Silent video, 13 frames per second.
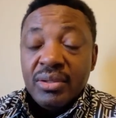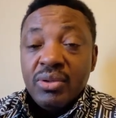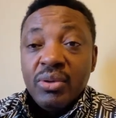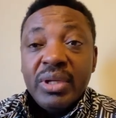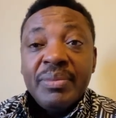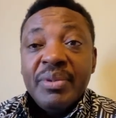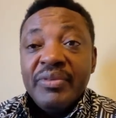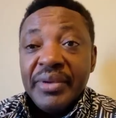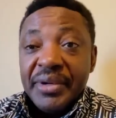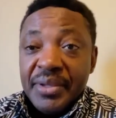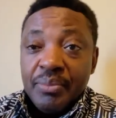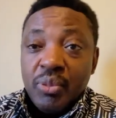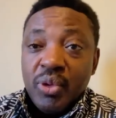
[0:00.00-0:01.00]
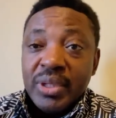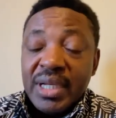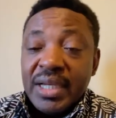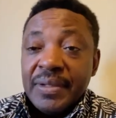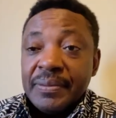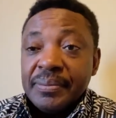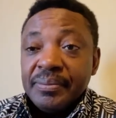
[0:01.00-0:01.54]
So it be very
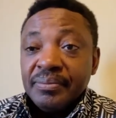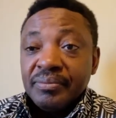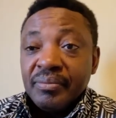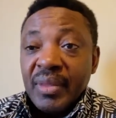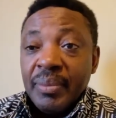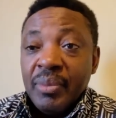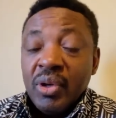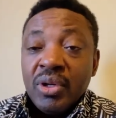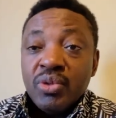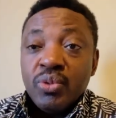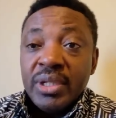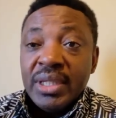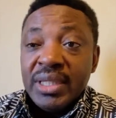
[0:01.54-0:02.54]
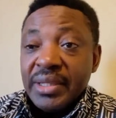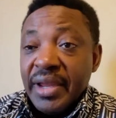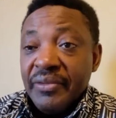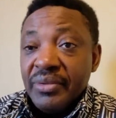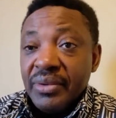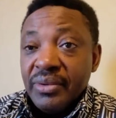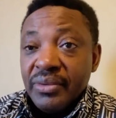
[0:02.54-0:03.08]
important because we
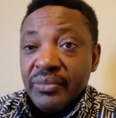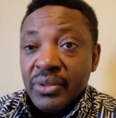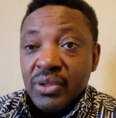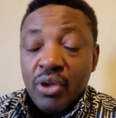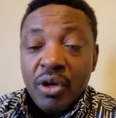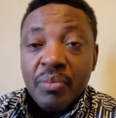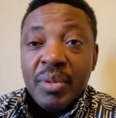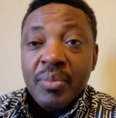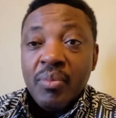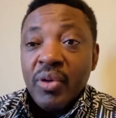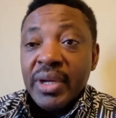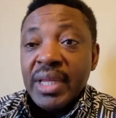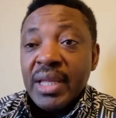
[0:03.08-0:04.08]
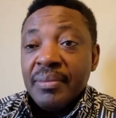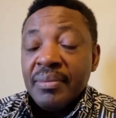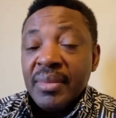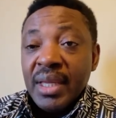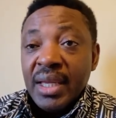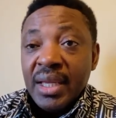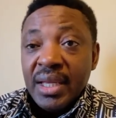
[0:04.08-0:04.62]
try for talk me boy
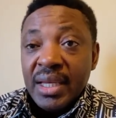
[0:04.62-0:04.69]
them,